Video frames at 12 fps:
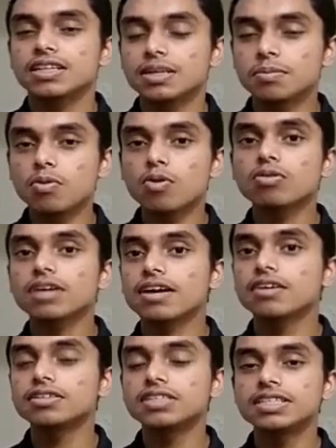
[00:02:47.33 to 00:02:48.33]
the more
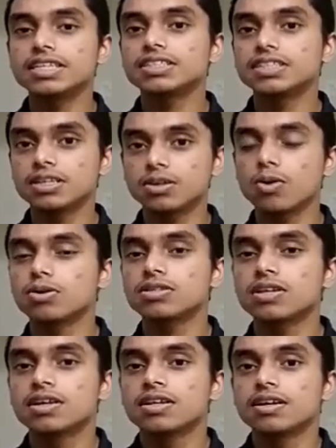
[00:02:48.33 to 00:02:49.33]
her detention
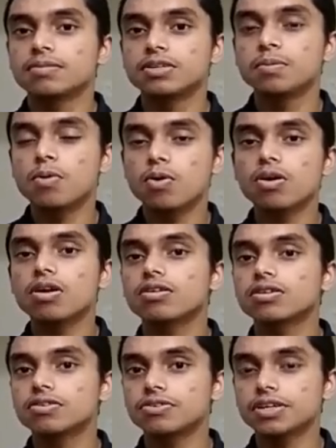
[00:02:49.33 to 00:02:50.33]
goes, the more
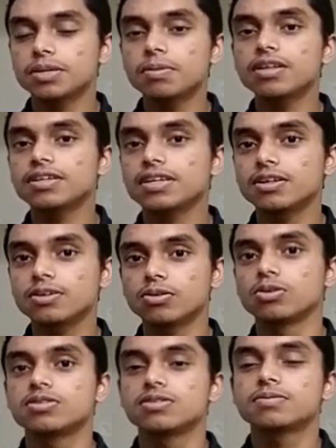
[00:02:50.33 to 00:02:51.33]
her credibility
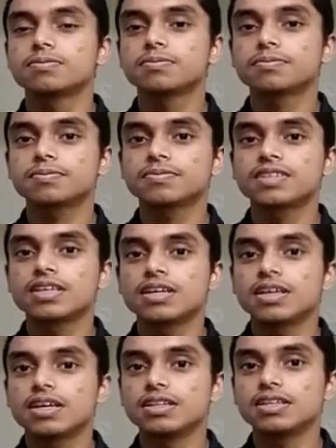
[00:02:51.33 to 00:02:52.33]
grows
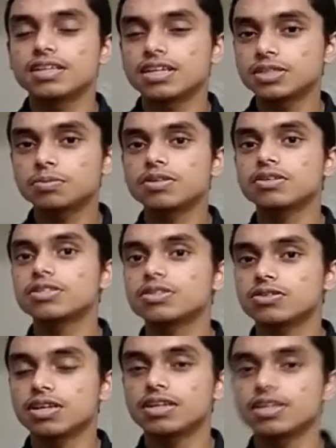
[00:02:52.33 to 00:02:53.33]
in the Kashmiri
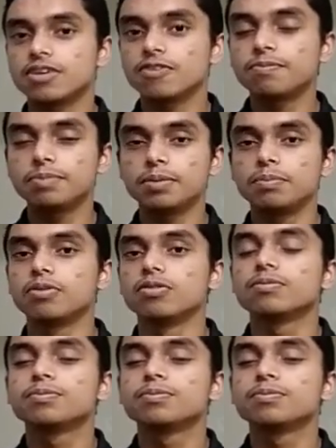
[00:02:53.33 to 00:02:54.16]
society of people.